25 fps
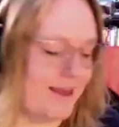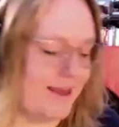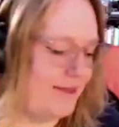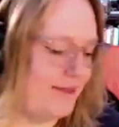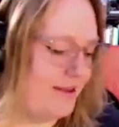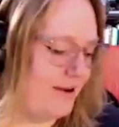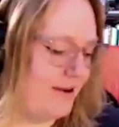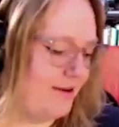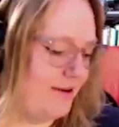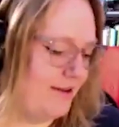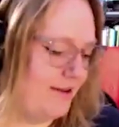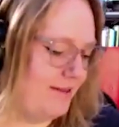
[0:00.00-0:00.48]

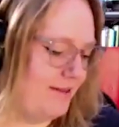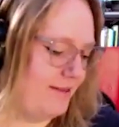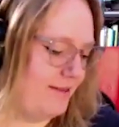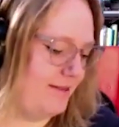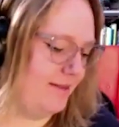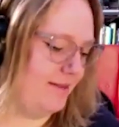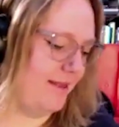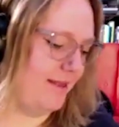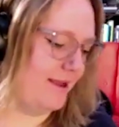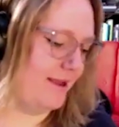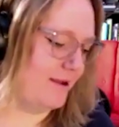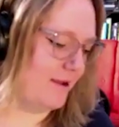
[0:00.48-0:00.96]
There,
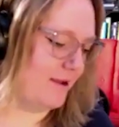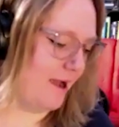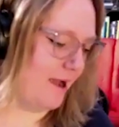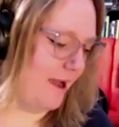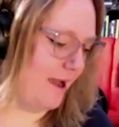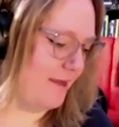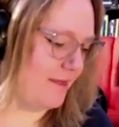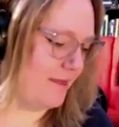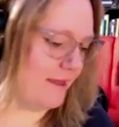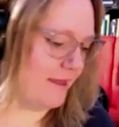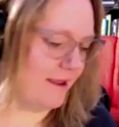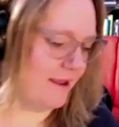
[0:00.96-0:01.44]
like,
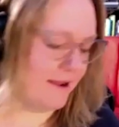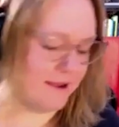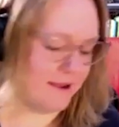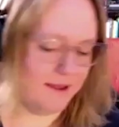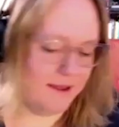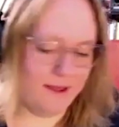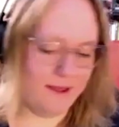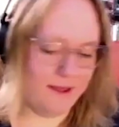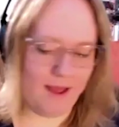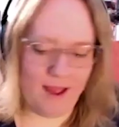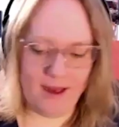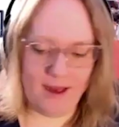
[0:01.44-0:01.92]
I think,
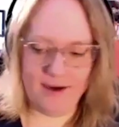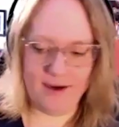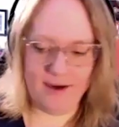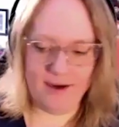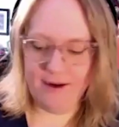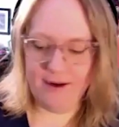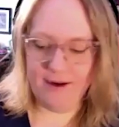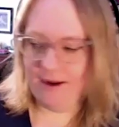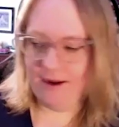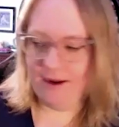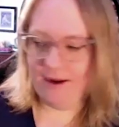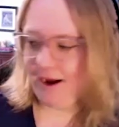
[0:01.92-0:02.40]
and
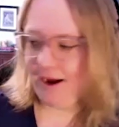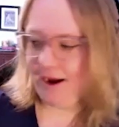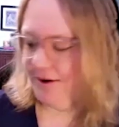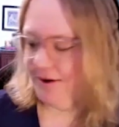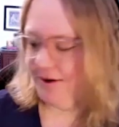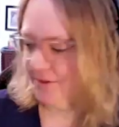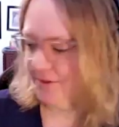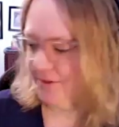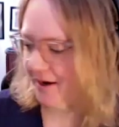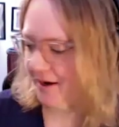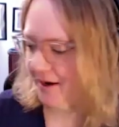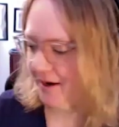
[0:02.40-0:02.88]
I
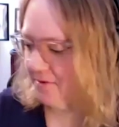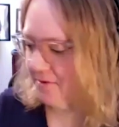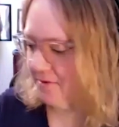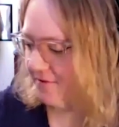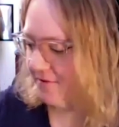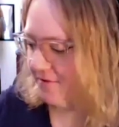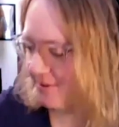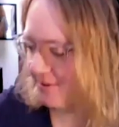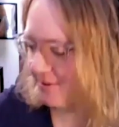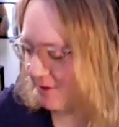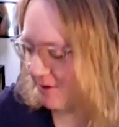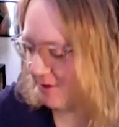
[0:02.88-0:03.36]
don't think I'm the
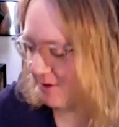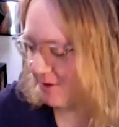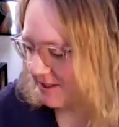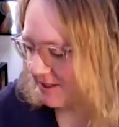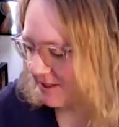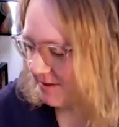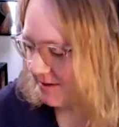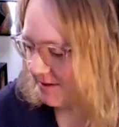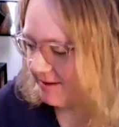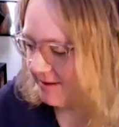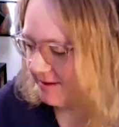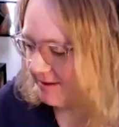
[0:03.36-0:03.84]
first person
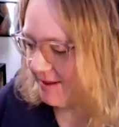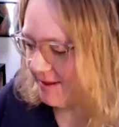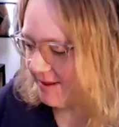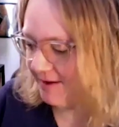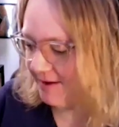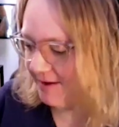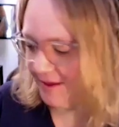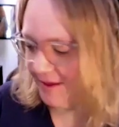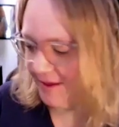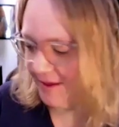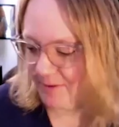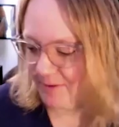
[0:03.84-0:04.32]
to think of
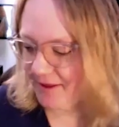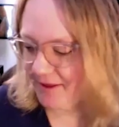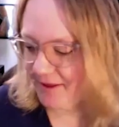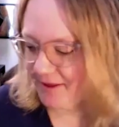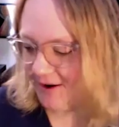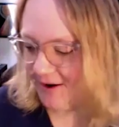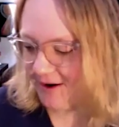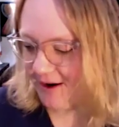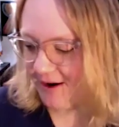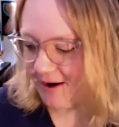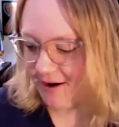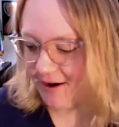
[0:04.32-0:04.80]
this, but
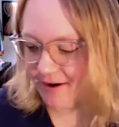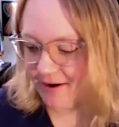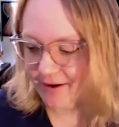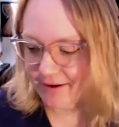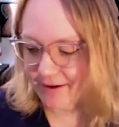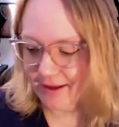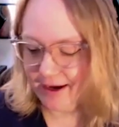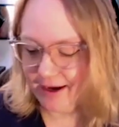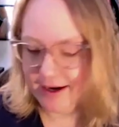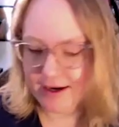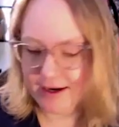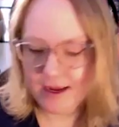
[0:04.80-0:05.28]
there are
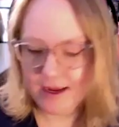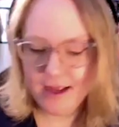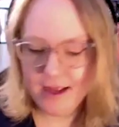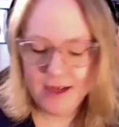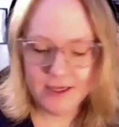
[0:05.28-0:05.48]
like,